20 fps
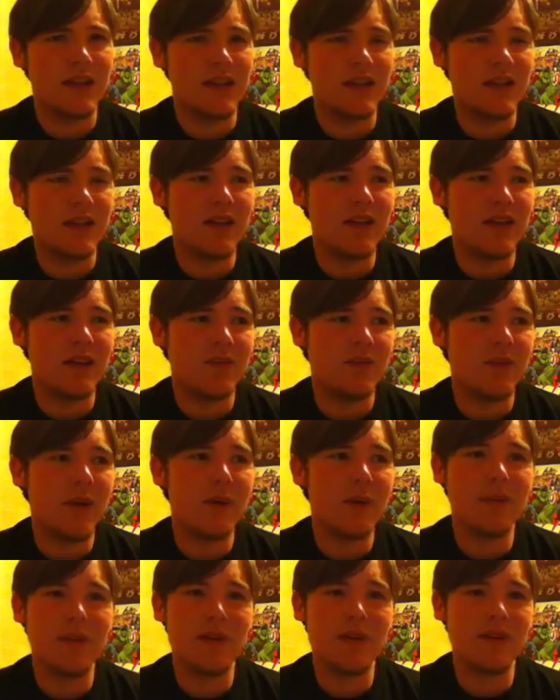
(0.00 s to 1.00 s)
yeah,
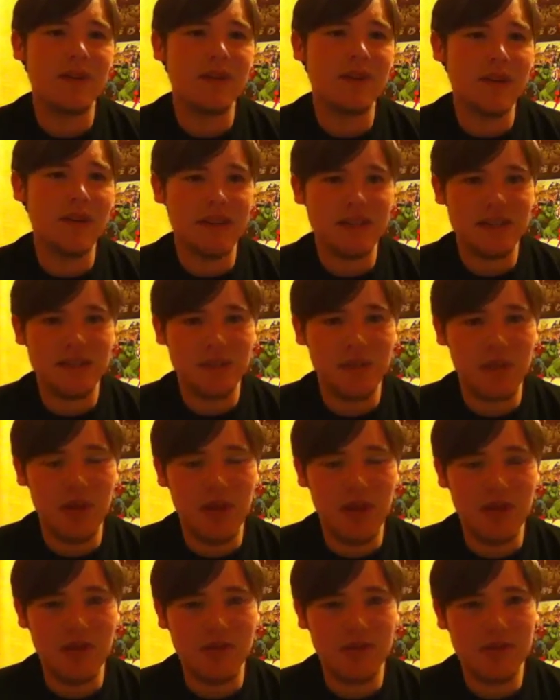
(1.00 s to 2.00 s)
Batman takes the
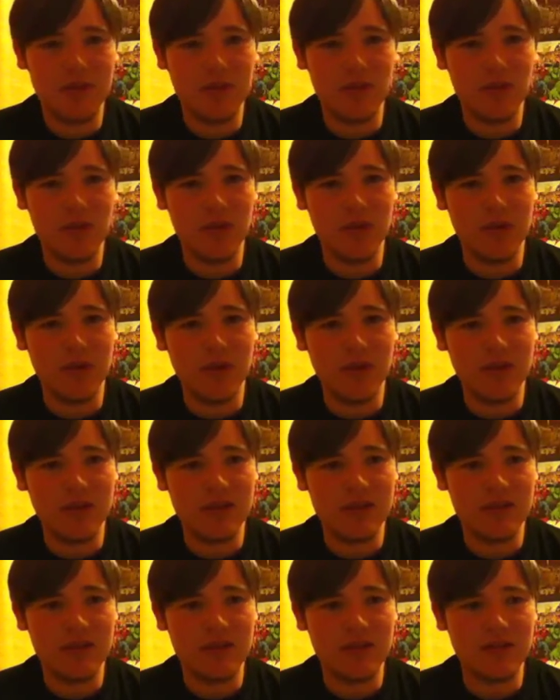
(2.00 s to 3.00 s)
blame for
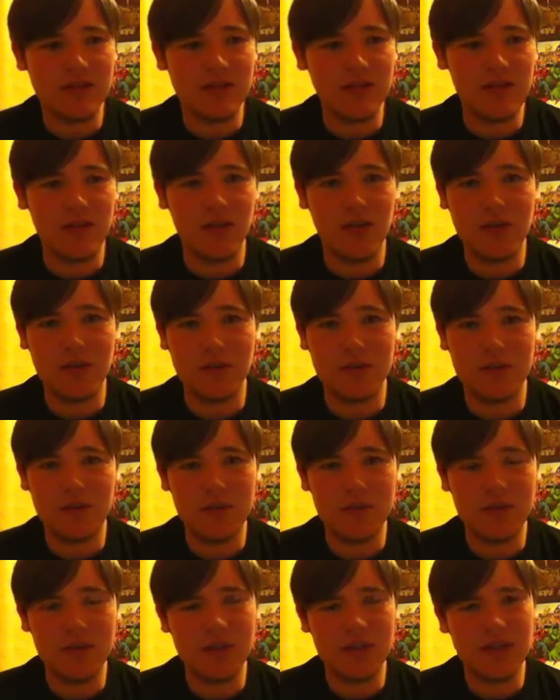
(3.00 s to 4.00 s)
his crimes,
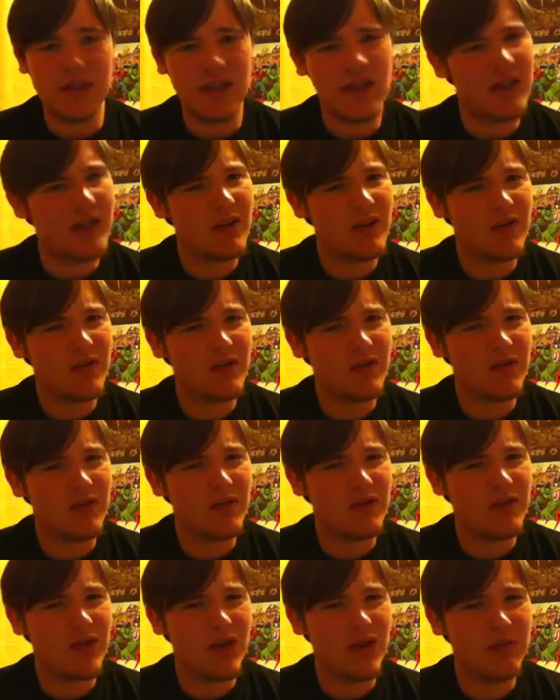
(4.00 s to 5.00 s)
which I think he killed
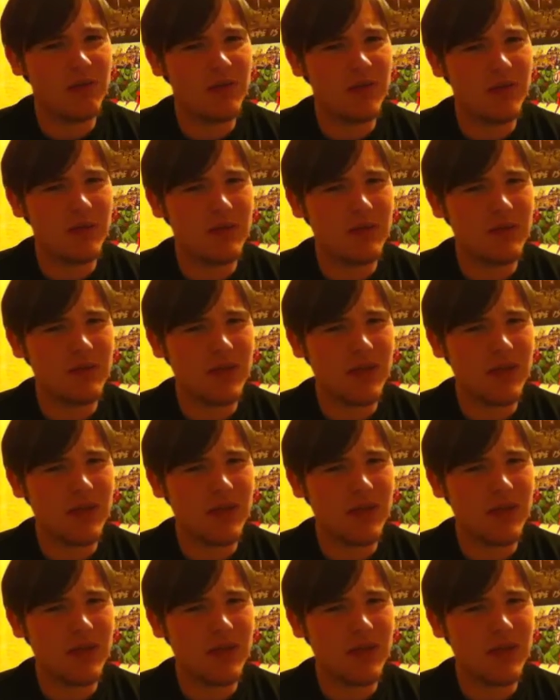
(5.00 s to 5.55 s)
5 people.